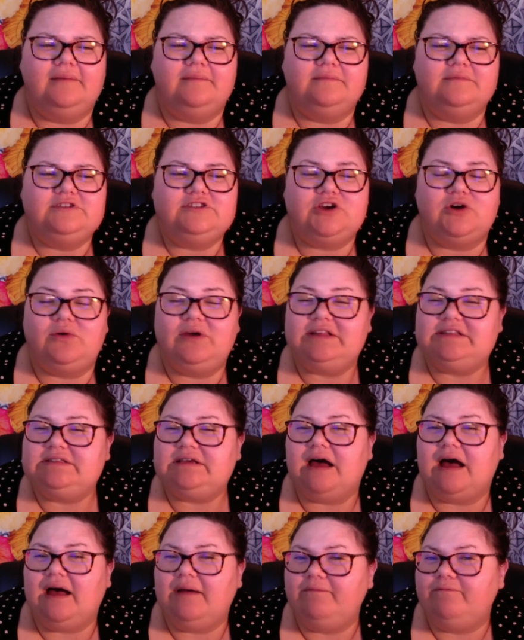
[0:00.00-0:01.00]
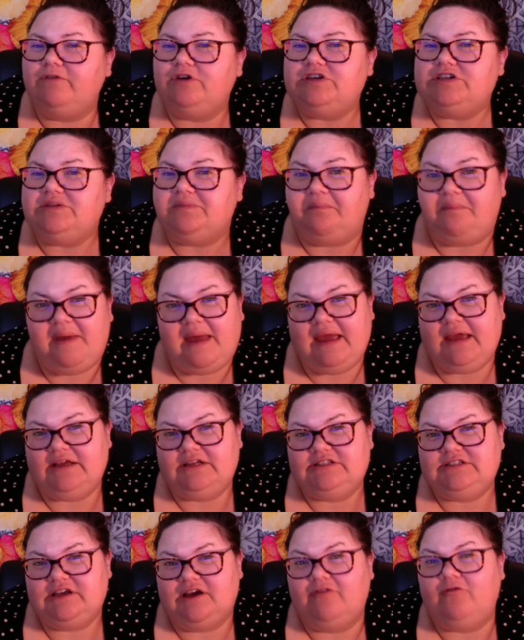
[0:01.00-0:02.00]
So it's up for
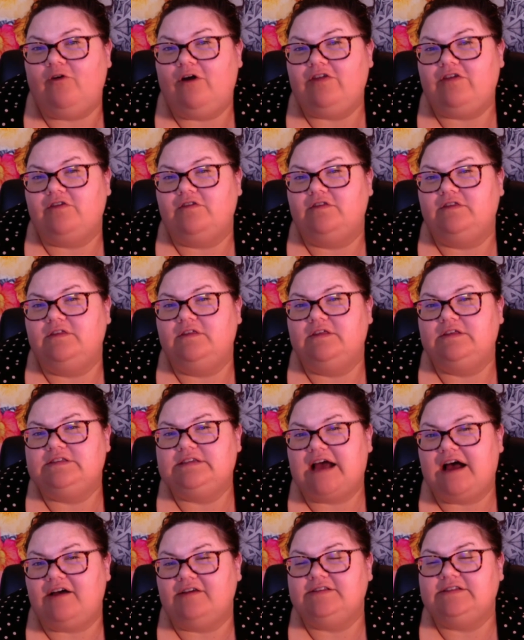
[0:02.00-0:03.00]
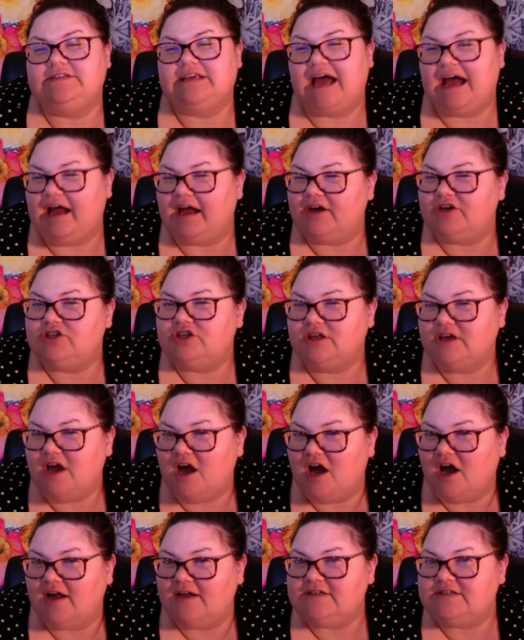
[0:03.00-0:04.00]
debate of whether this house is actually
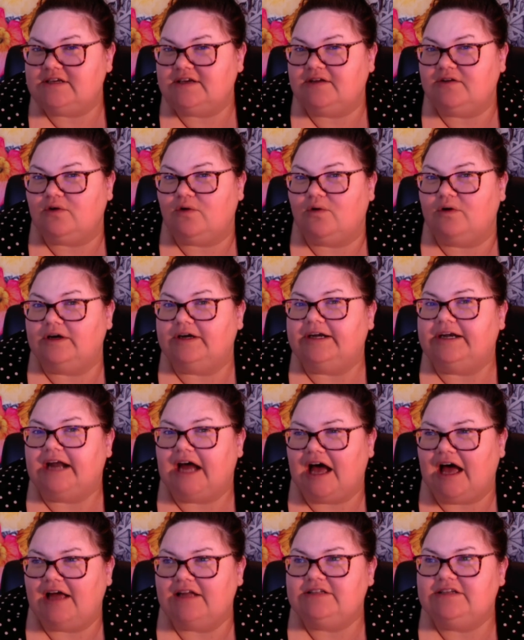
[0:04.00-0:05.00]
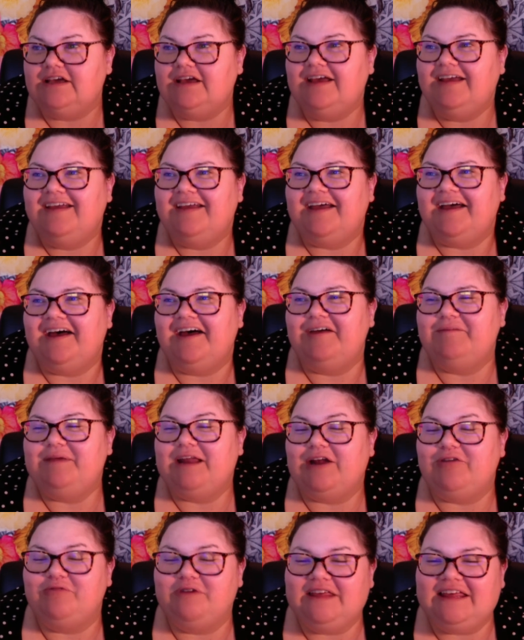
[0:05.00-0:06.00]
haunted or not. And
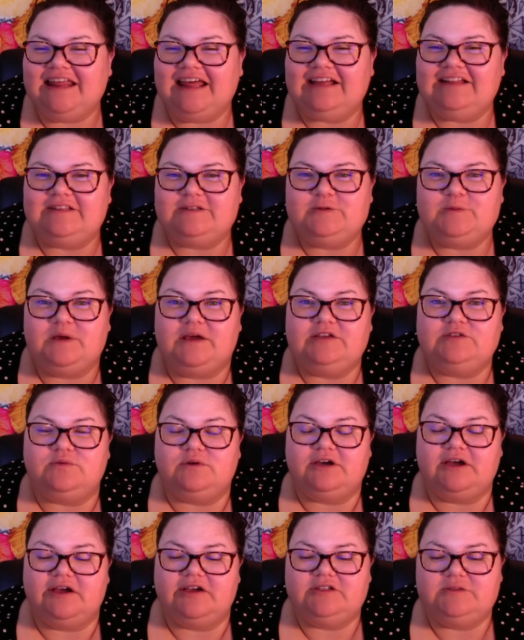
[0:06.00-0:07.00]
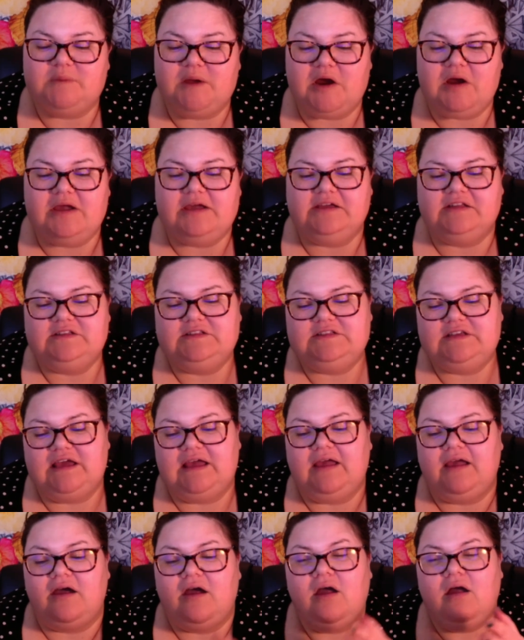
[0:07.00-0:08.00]
I really like this because we're
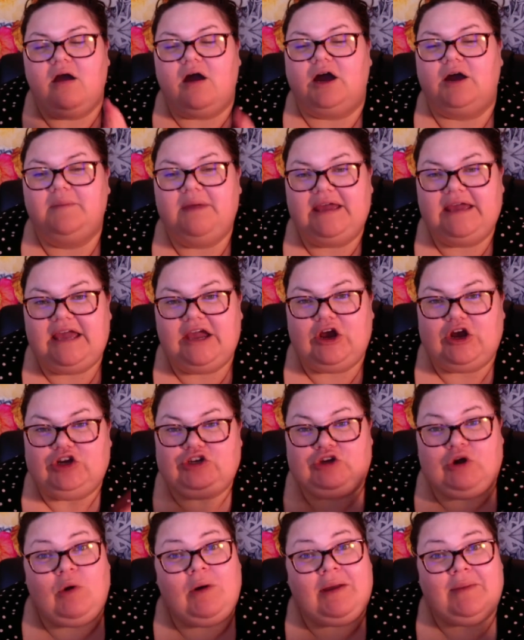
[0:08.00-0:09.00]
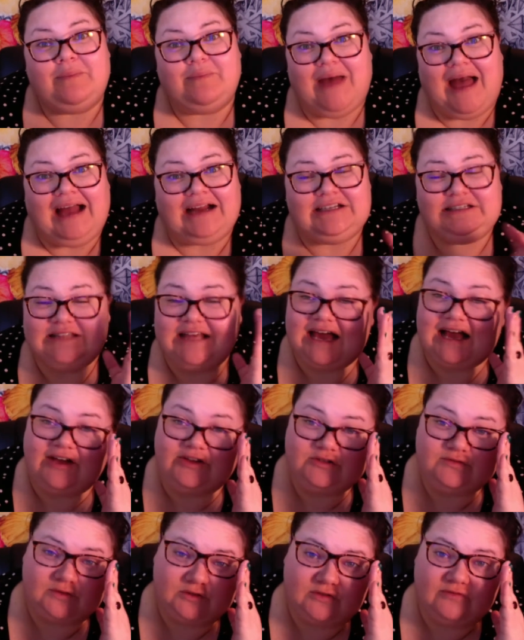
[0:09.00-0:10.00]
experiencing our main character going back to the
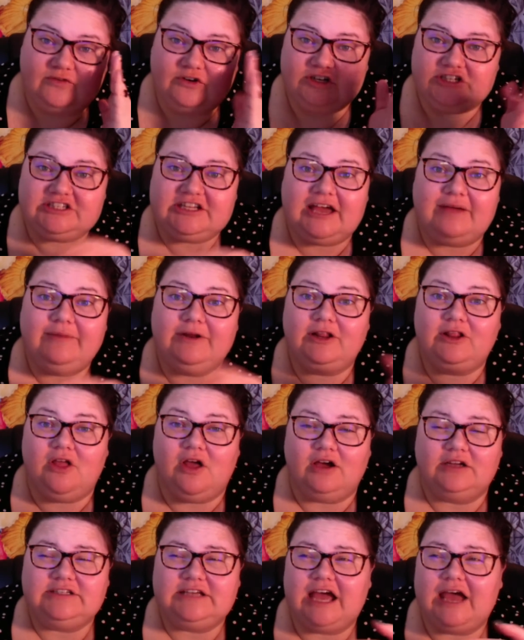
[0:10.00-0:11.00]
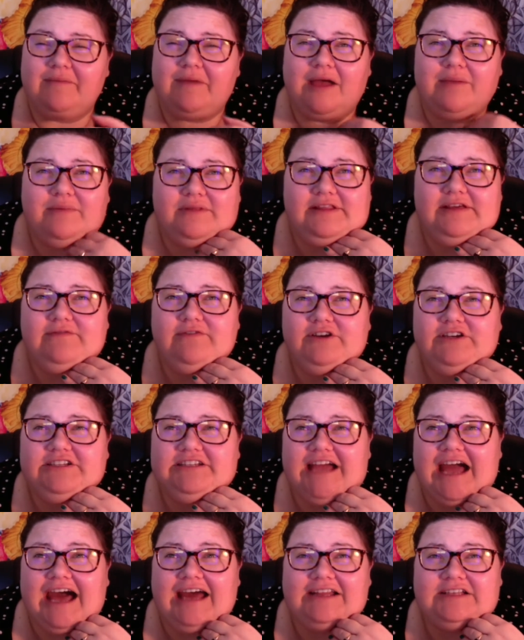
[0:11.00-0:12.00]
house for the first time in a long time. I believe her
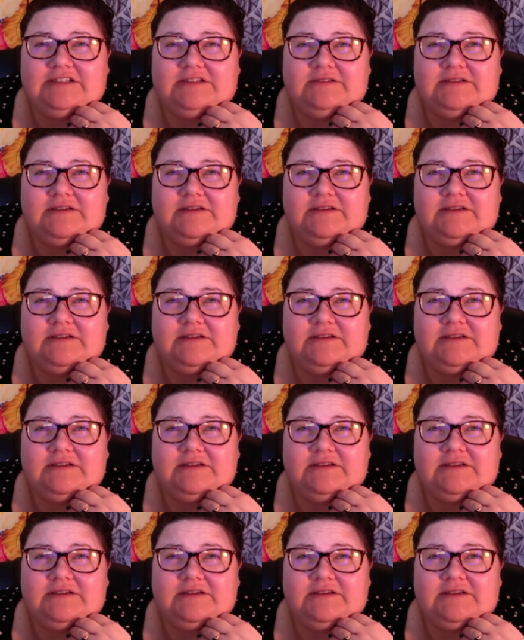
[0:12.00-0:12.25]
dad